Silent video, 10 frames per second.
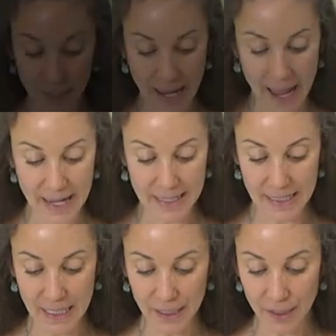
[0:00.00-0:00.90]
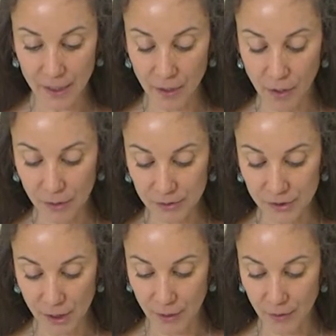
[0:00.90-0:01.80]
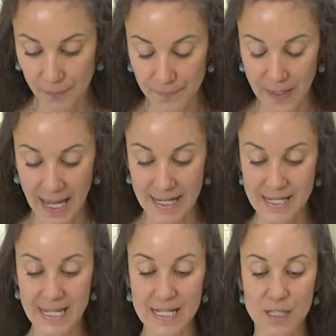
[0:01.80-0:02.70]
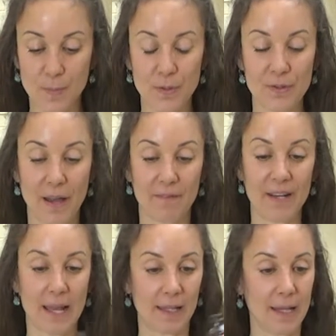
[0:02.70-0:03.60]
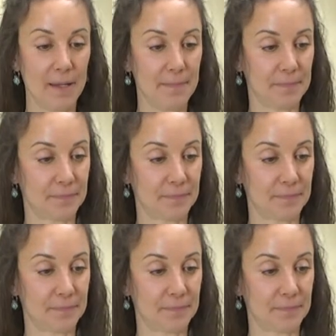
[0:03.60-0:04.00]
going to add in here also a teaspoon of vanilla.